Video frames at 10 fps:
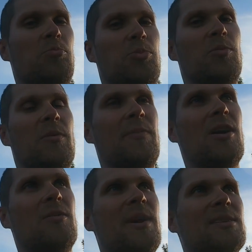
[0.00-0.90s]
put my
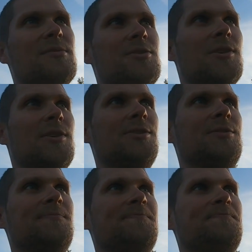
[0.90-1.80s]
power banks in charge,
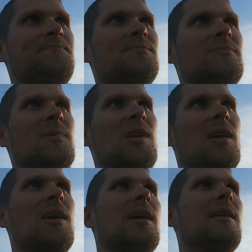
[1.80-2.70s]

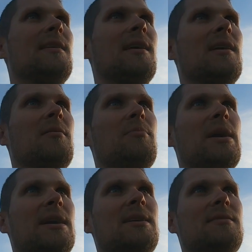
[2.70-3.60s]
and then come
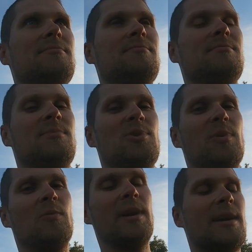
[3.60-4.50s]
back,
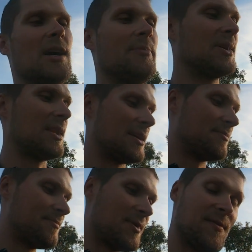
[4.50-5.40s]
probably wake up at like
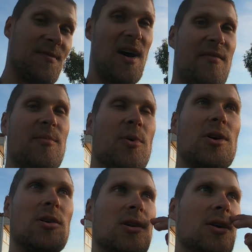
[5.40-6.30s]
five
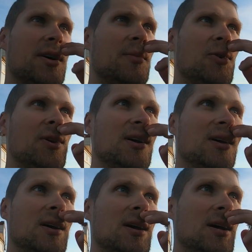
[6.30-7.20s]
o'clock in the morning,
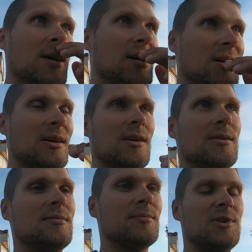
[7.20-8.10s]

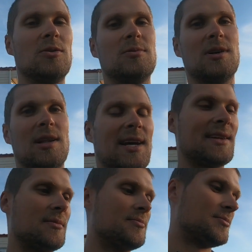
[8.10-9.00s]
go um, go collect
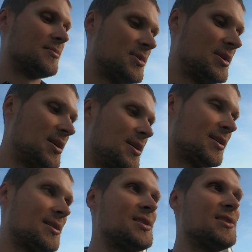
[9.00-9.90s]
them
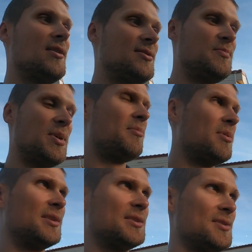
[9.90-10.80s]
because there's loads of
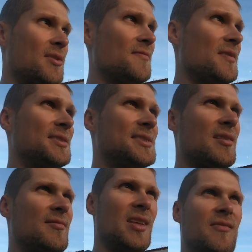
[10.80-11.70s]
people and just don't feel
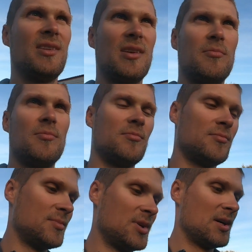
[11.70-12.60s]
safe leaving them
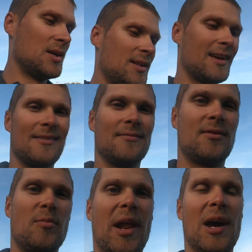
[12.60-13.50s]
like
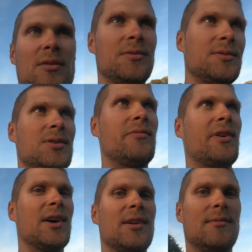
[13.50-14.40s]
from now
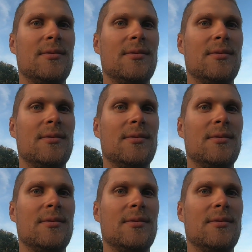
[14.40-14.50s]
overnight.